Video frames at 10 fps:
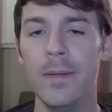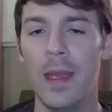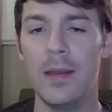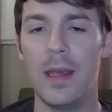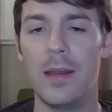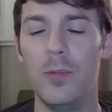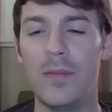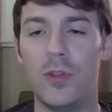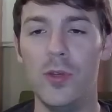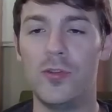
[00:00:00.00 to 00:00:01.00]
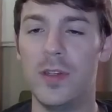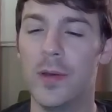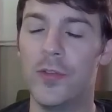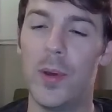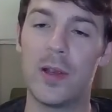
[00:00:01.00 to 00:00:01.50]
And yeah, we have 2
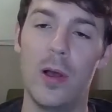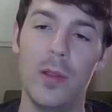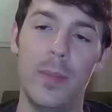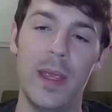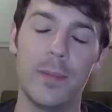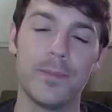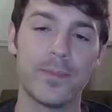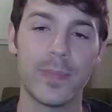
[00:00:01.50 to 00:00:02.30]
shields, so I call the bait.